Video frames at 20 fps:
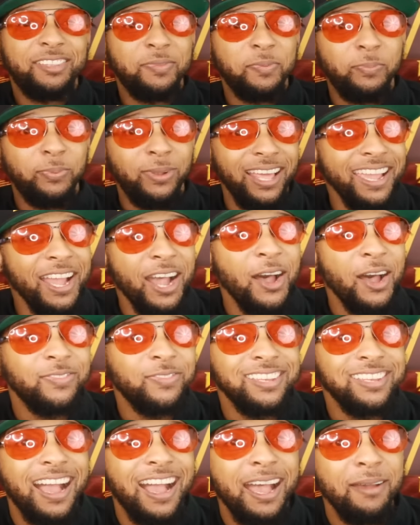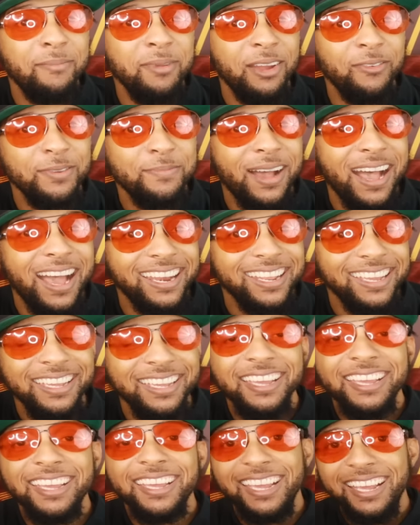playoff time, everybody.
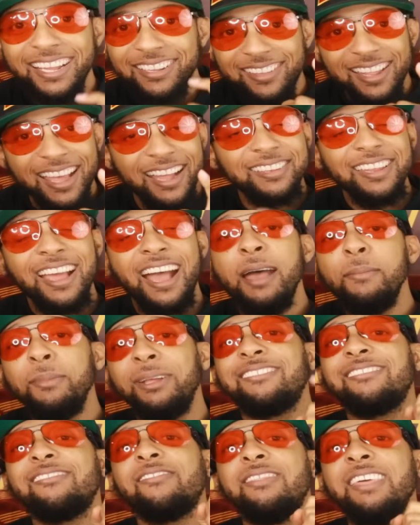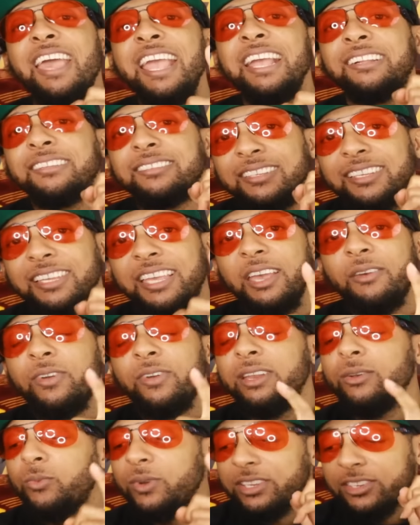It's that time. It's
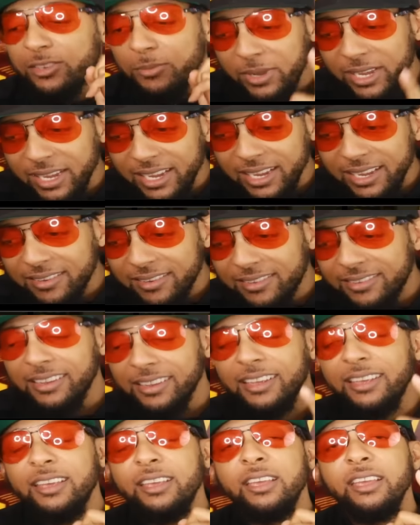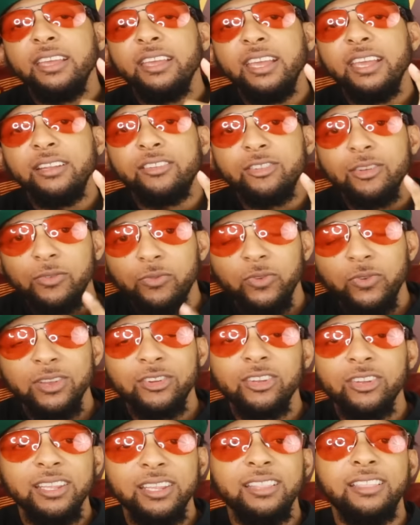Thanksgiving, which means it's
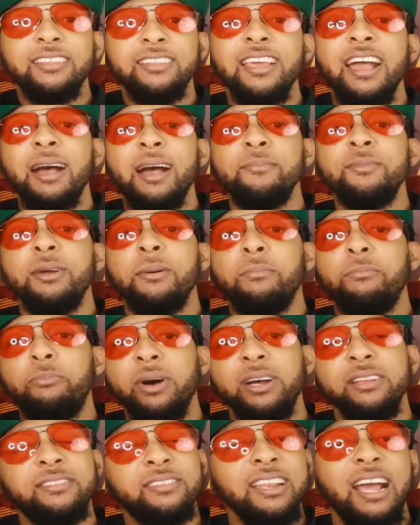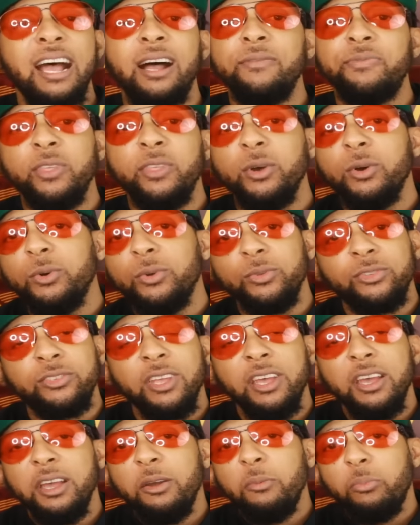officially the time to bust out those
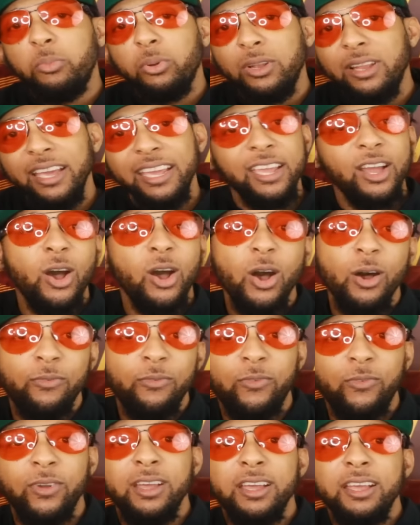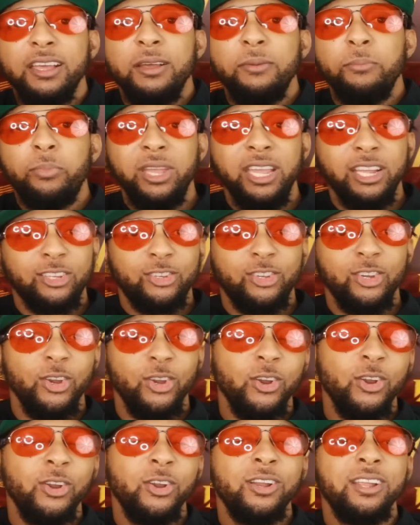playoff
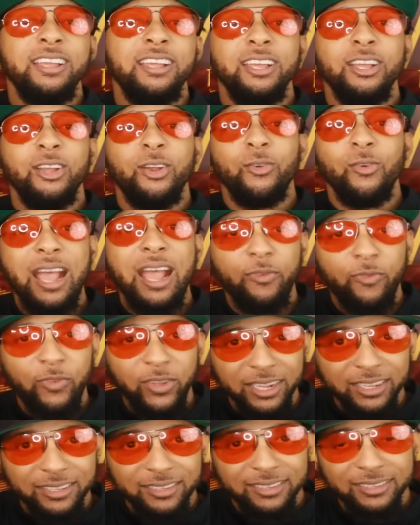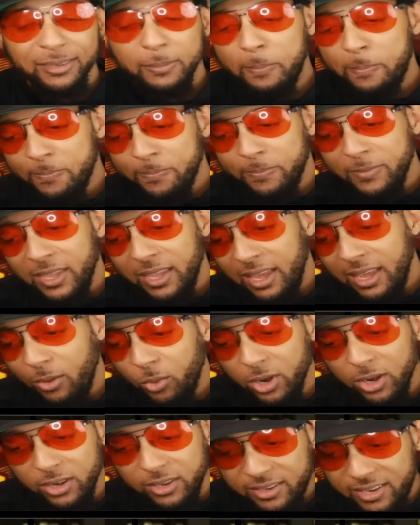picture graphics. And
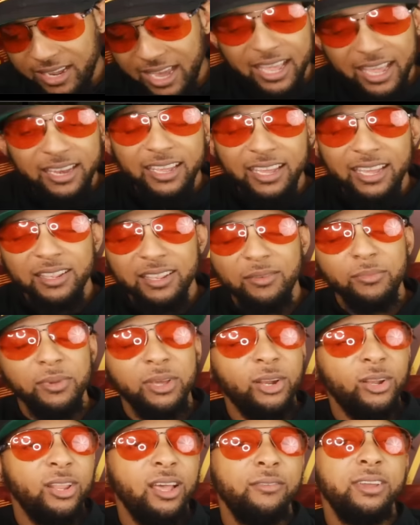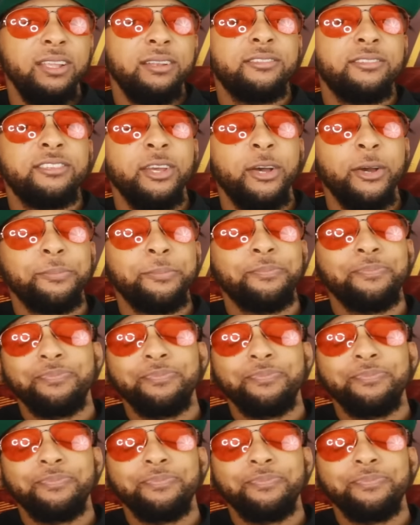we're dead in the middle of it, so